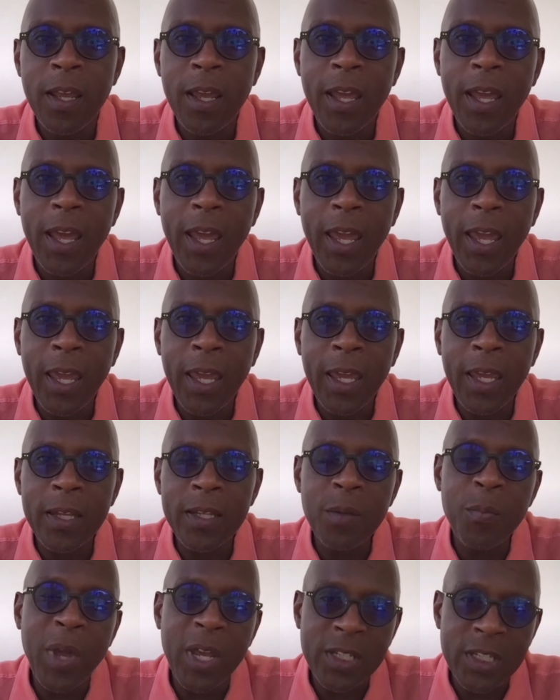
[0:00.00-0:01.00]
a
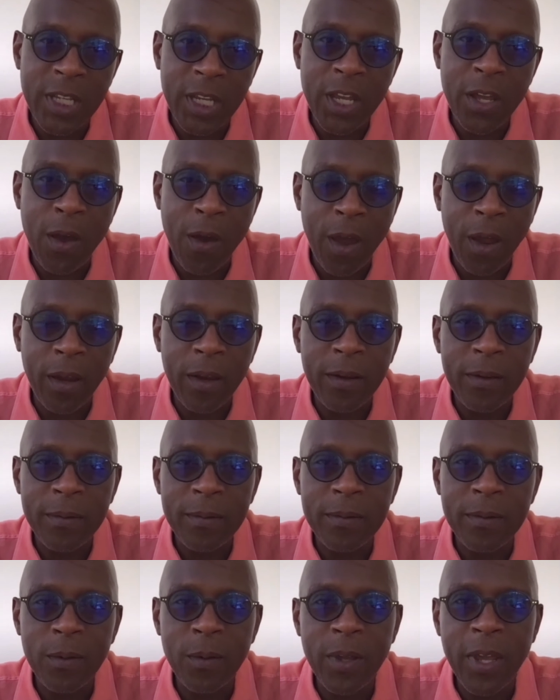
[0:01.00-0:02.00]
domestic car.
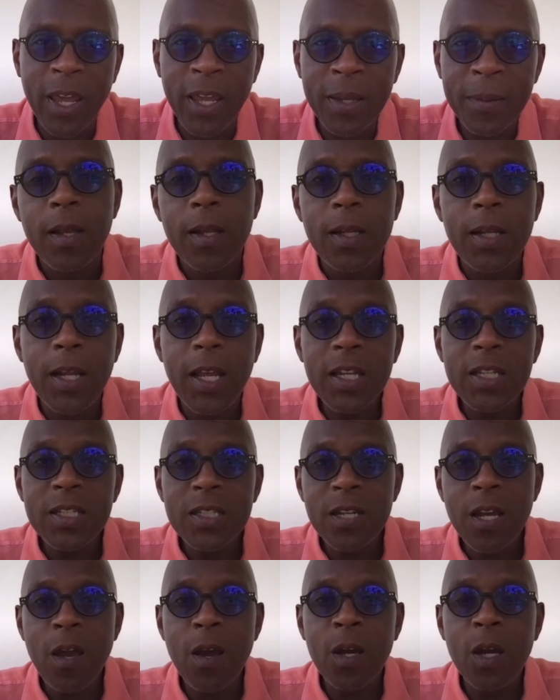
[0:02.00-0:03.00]
Okay, let's
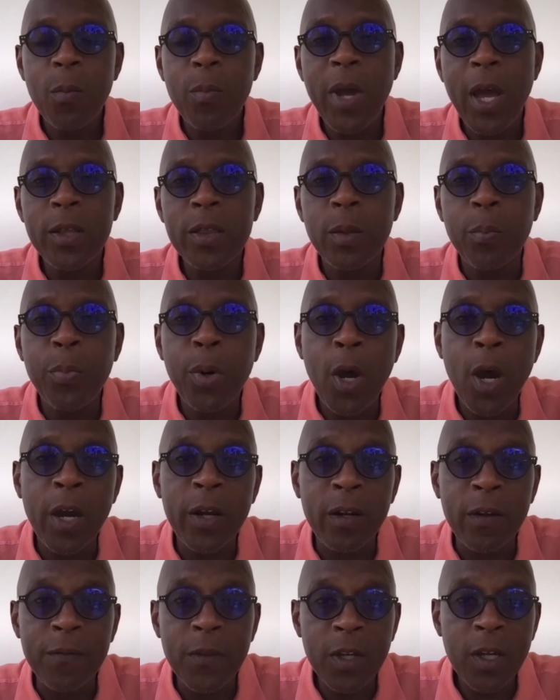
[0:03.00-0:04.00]
talk about the
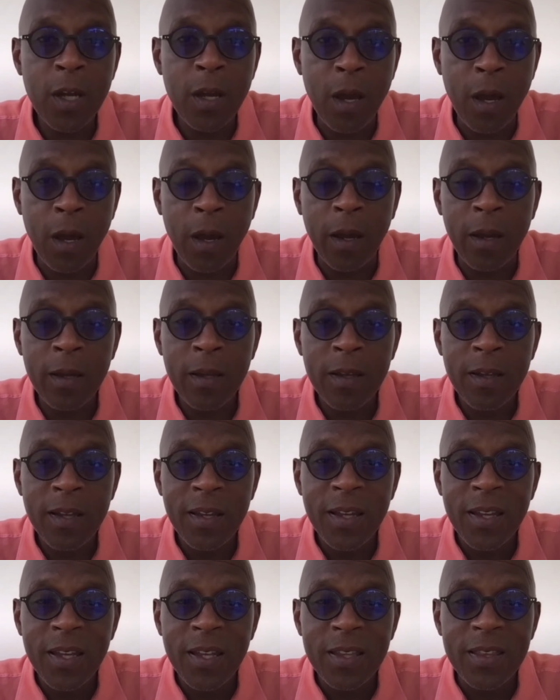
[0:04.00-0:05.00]
part of the car
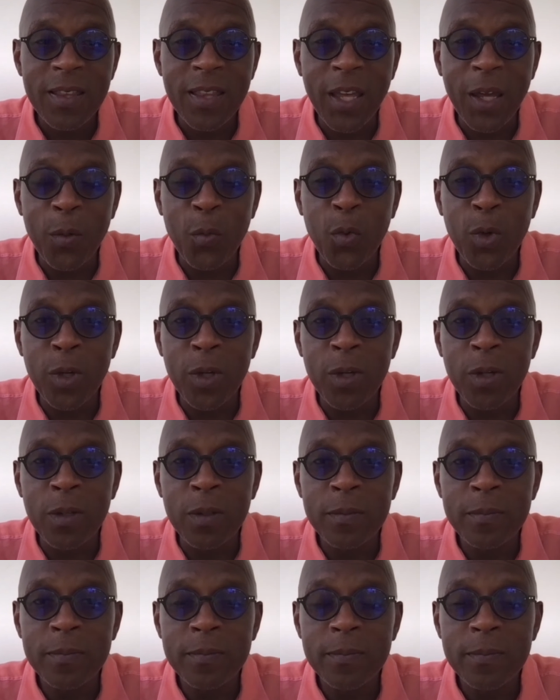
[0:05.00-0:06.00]
that
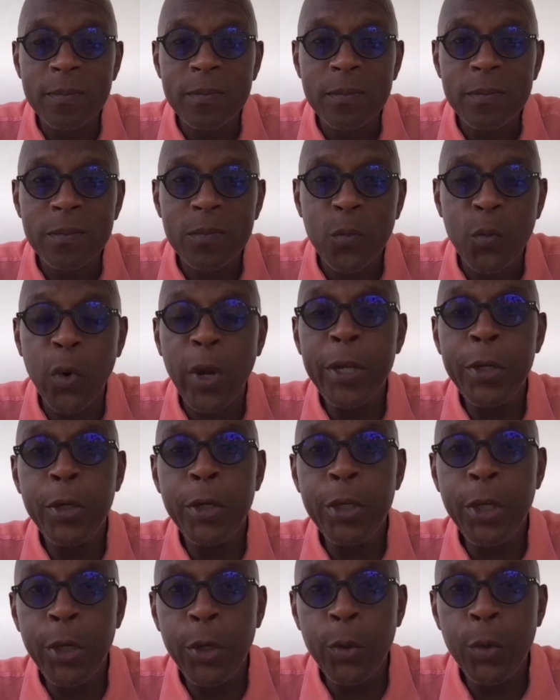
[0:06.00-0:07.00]
will render
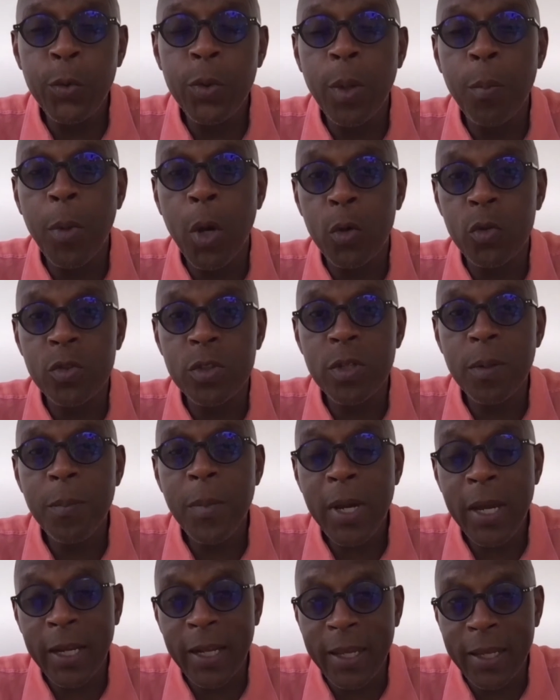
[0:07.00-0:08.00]
you the most
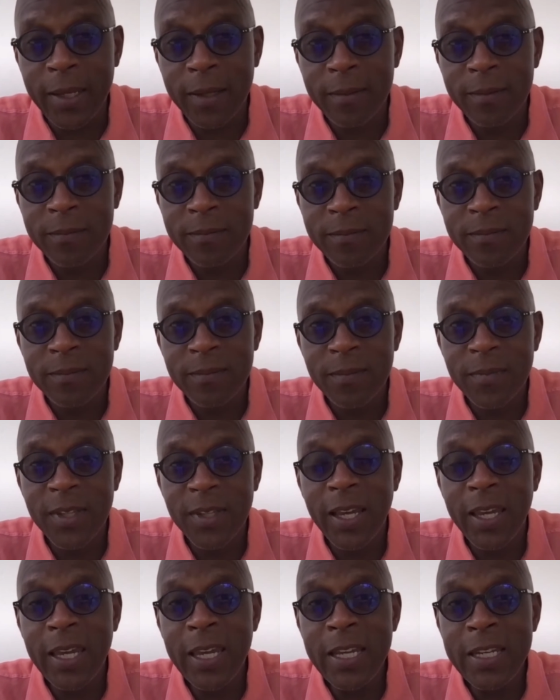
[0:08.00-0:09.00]
money,
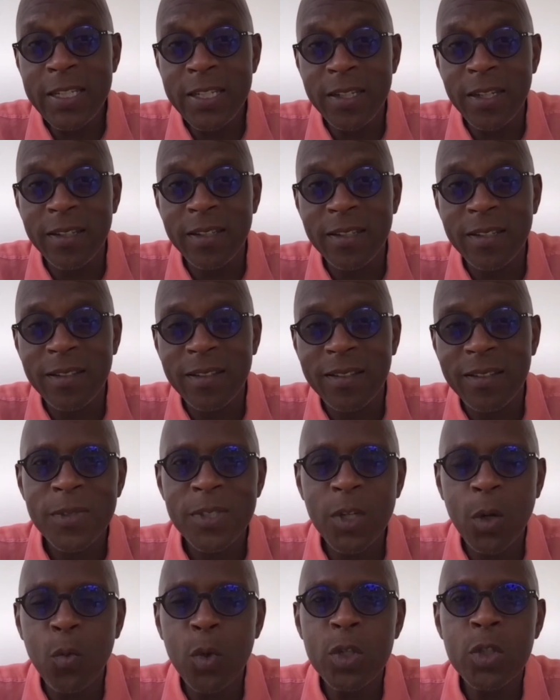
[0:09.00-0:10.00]
the engine.
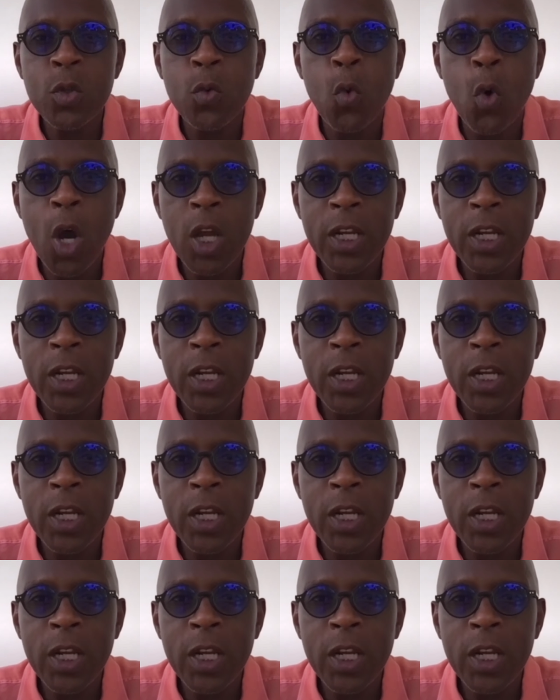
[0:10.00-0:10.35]
So what you want to